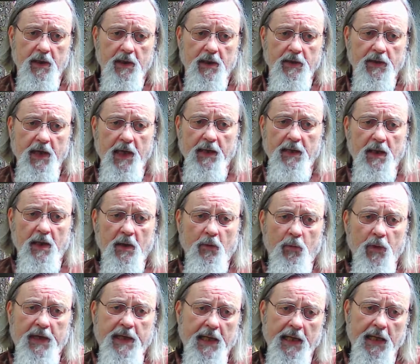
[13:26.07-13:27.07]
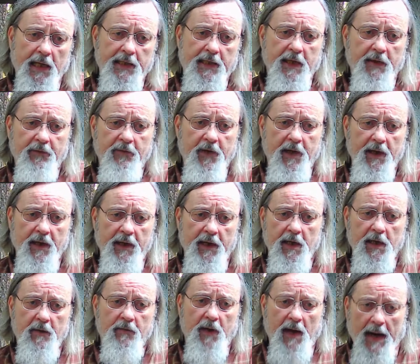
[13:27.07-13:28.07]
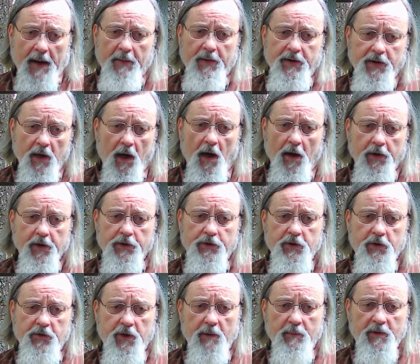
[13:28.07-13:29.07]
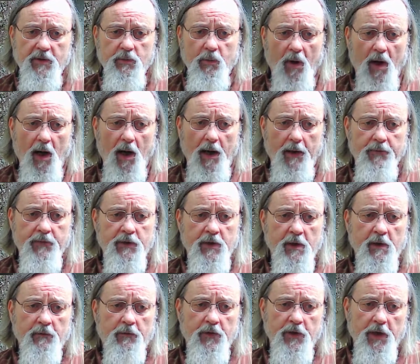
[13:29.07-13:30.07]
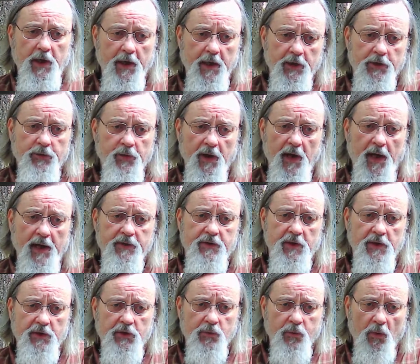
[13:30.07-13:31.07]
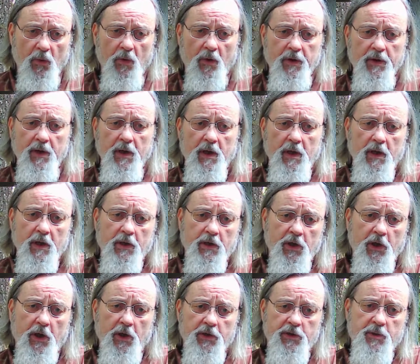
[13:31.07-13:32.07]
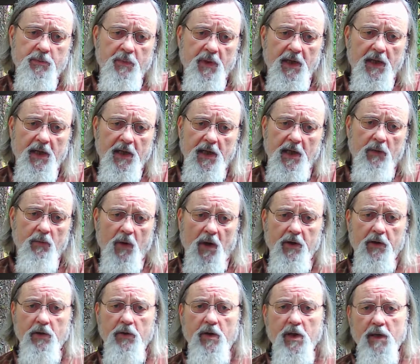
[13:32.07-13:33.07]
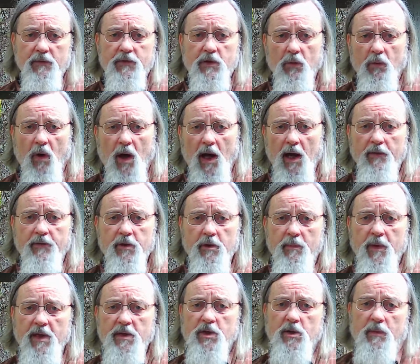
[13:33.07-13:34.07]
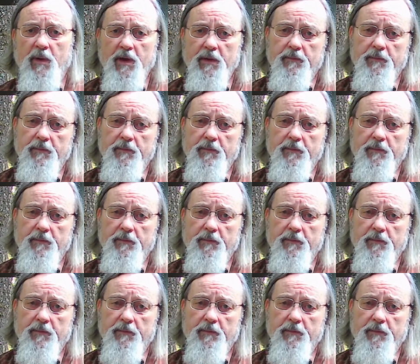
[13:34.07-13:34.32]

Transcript: Yet we cannot give any of our daughters to them as wives, for the Israelites had sworn, 'Cursed be anyone who gives a wife to Benjamin.'"